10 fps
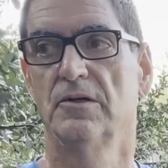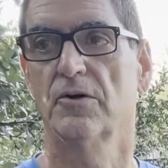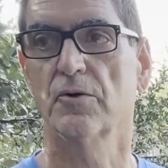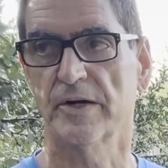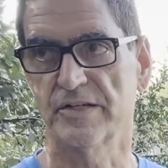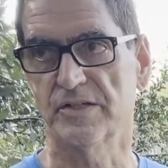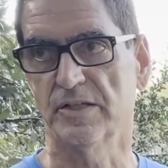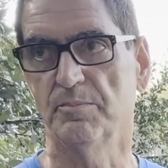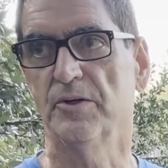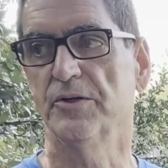
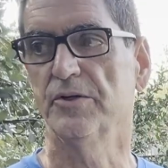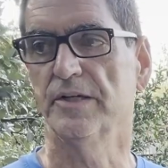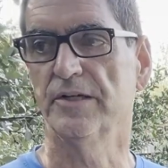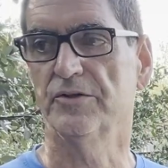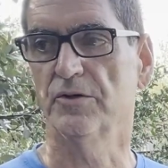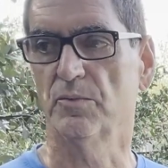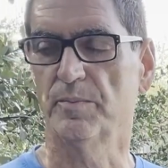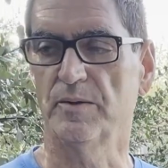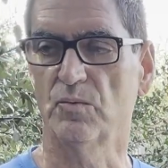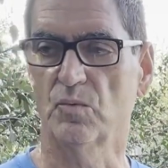crazy, but you need to
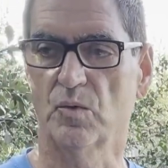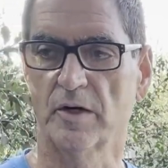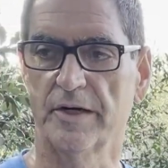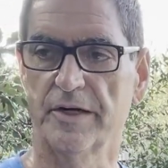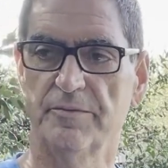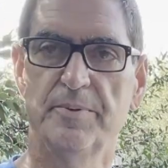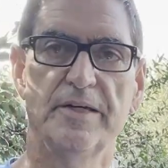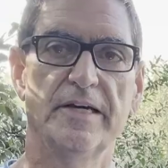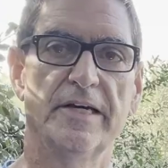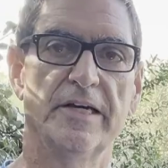be wary of
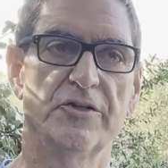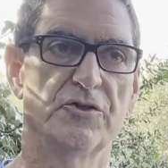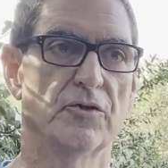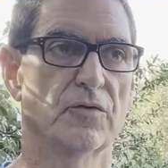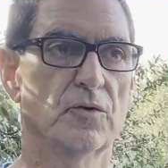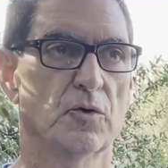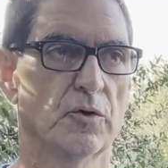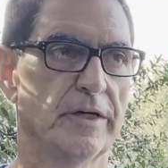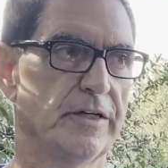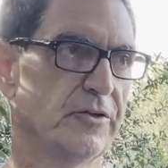pH,
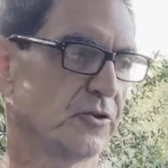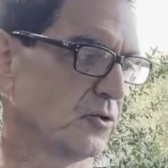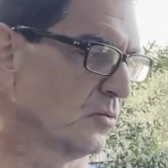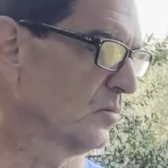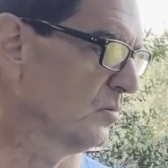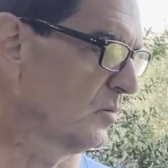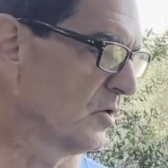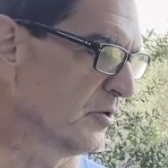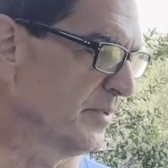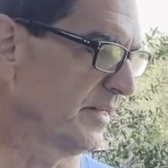chlorine in your
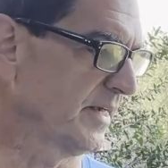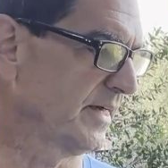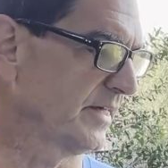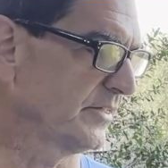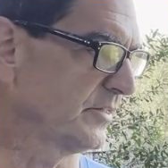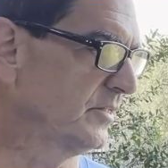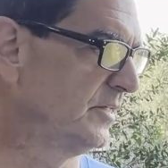water being added.